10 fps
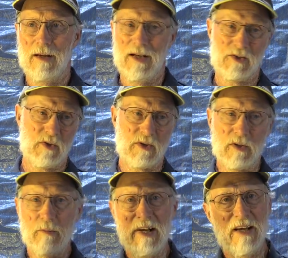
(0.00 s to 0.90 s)
And so there
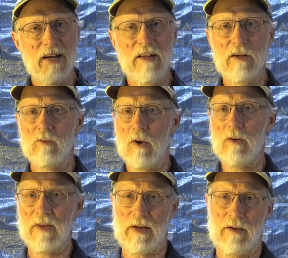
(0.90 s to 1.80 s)
couldn't be anything
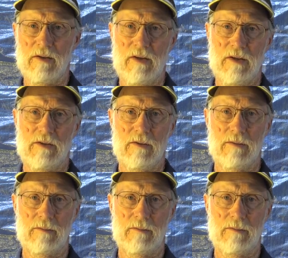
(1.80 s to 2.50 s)
wrong with that air conditioner.